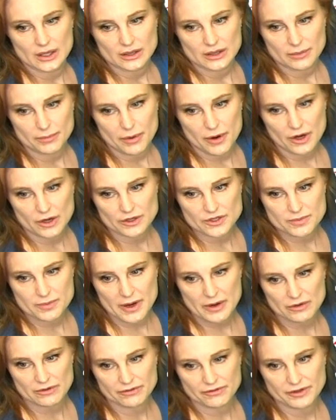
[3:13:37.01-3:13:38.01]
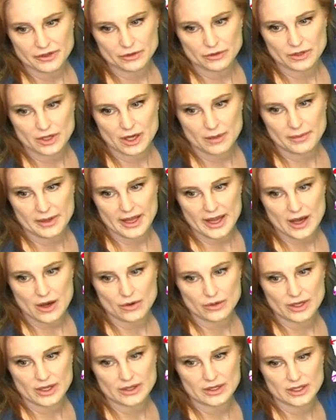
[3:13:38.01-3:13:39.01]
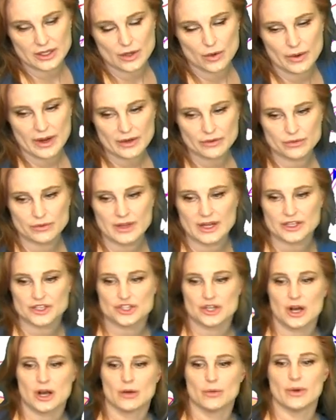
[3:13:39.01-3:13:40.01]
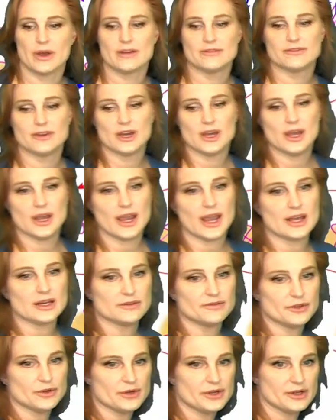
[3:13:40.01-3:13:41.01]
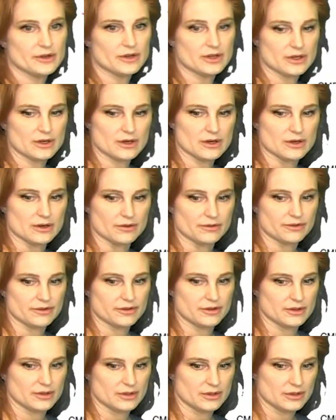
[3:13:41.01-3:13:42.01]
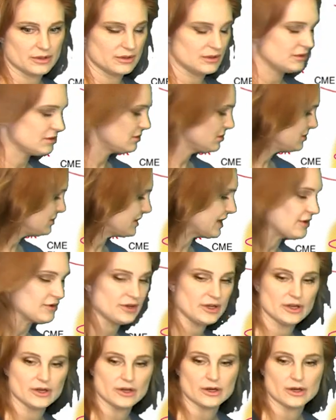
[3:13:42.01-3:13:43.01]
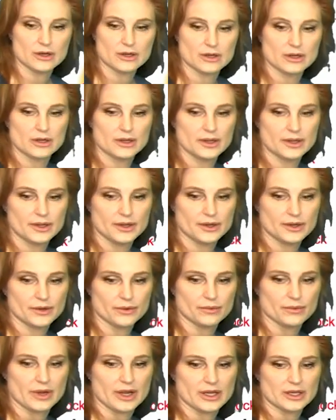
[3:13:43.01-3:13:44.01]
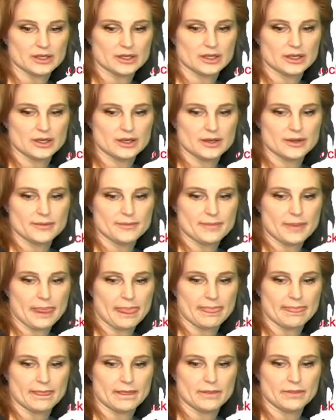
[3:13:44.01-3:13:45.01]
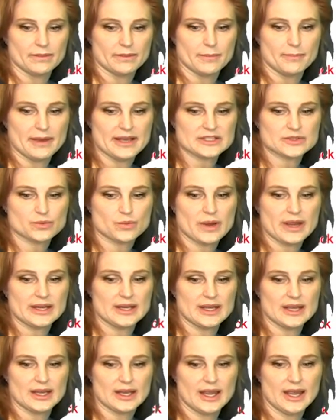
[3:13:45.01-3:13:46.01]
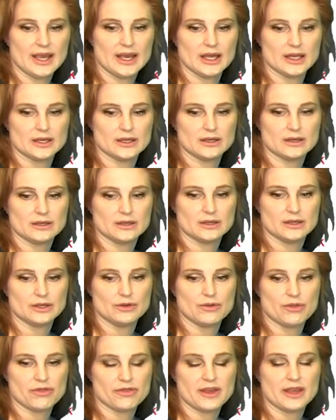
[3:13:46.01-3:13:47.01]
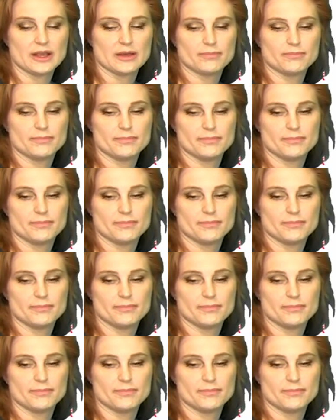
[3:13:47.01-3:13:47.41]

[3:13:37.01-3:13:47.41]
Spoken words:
The Parker spiral field coming out and then going out through that shock wave. And if you're here at Earth, down here, right, the best way to get hit, you'd think,